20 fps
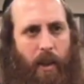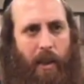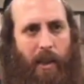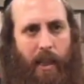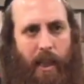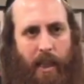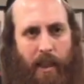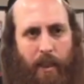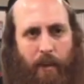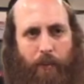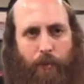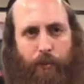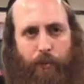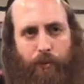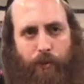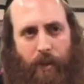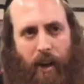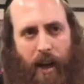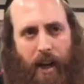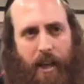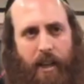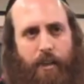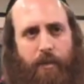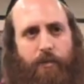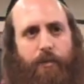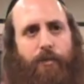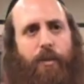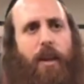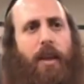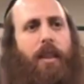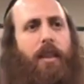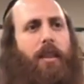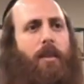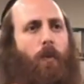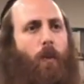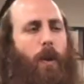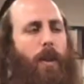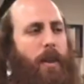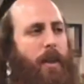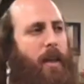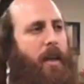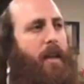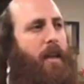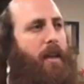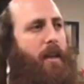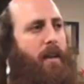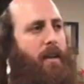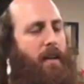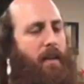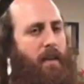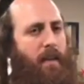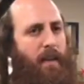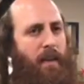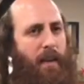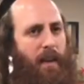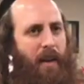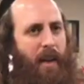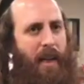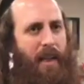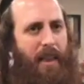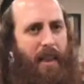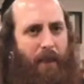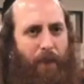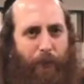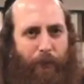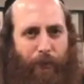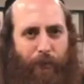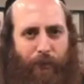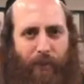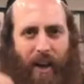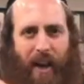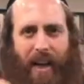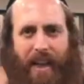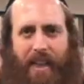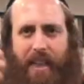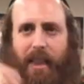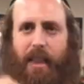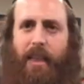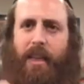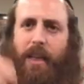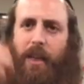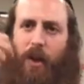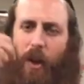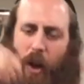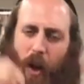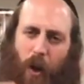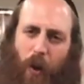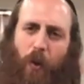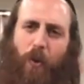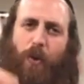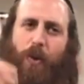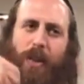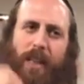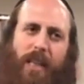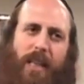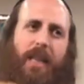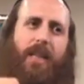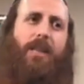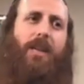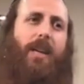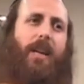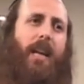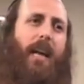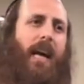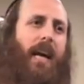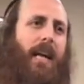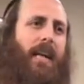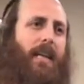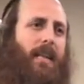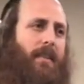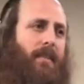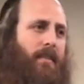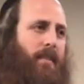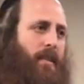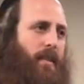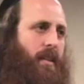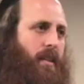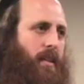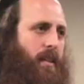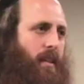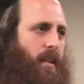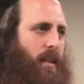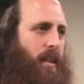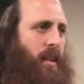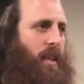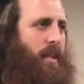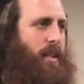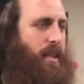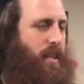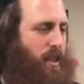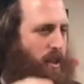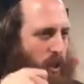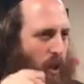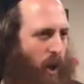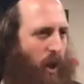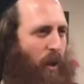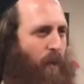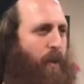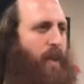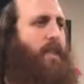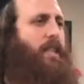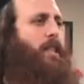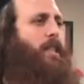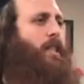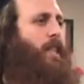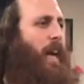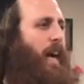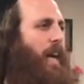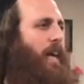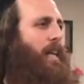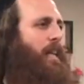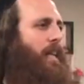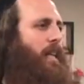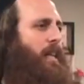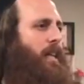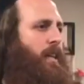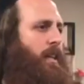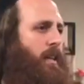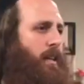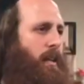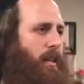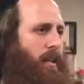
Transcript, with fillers: Let them find faith within. Let them find their own inner light that is already shining